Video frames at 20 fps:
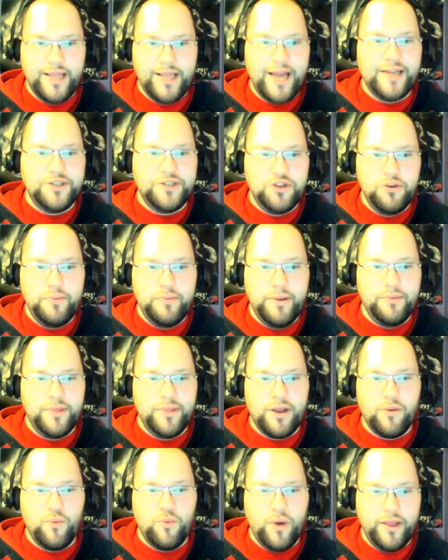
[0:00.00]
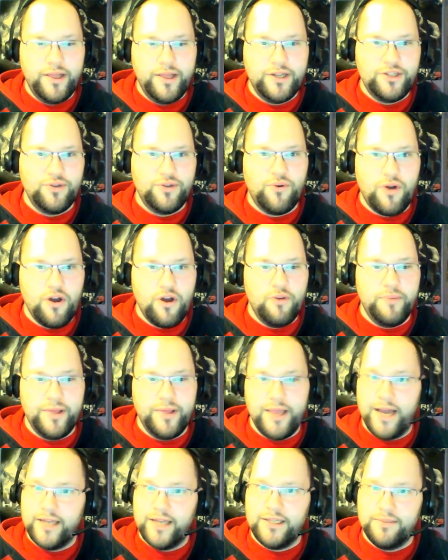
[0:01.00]
They had two people there when the store
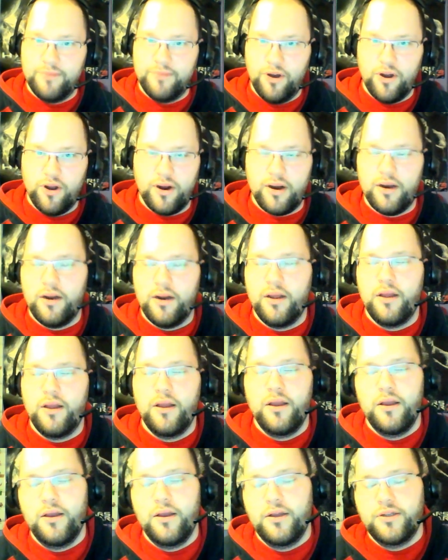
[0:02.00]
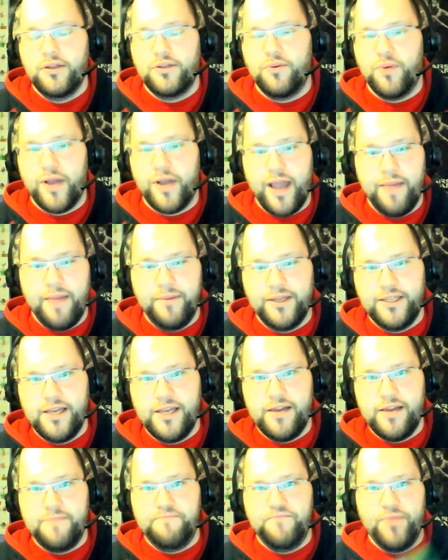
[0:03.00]
opened. That's smart. So what game is
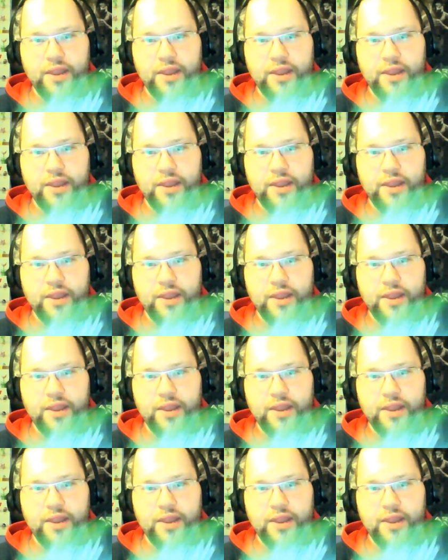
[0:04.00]
it?